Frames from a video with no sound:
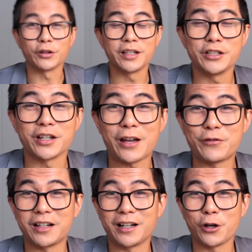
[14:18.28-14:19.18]
there you have
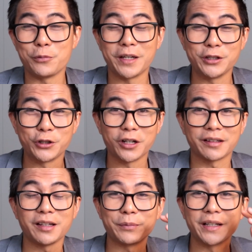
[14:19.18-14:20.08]
it. I hope that you got
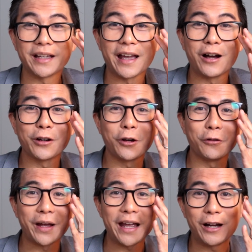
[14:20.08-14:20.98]
something out
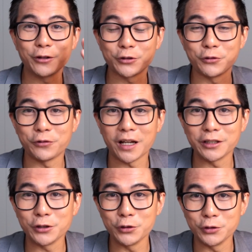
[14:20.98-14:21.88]
of how to
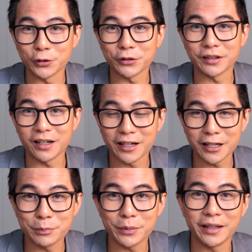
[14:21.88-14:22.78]
value your
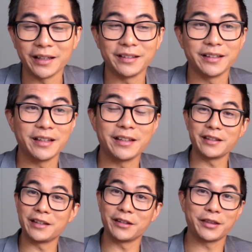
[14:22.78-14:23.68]
startup. It,
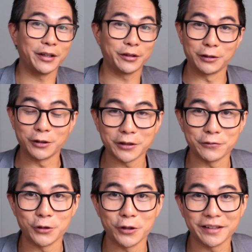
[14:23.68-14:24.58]
it there's a lot
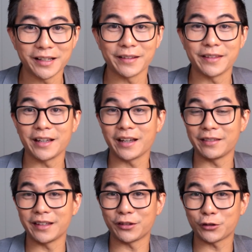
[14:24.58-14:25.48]
of noise out there,
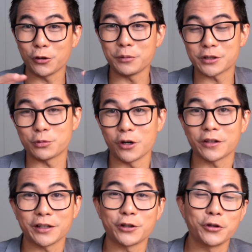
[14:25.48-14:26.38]
and there's so much
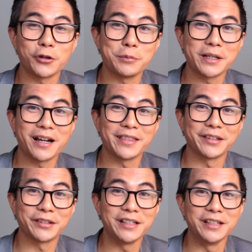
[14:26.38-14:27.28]
work that goes on behind the
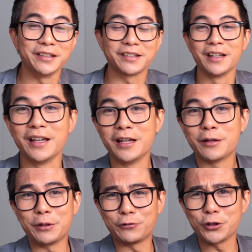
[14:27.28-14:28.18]
scenes
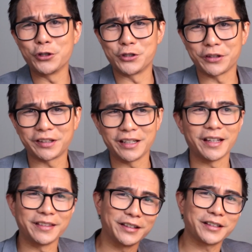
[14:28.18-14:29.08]
before you just see
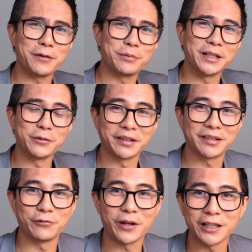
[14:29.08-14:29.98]
that this company was
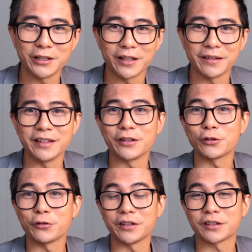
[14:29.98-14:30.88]
valued at this
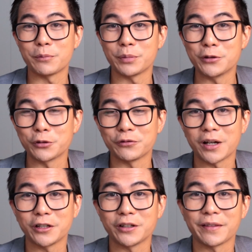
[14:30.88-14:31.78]
or this company was
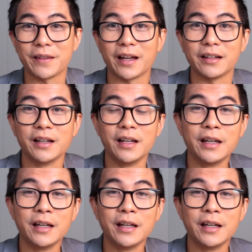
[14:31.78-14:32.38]
valued at that.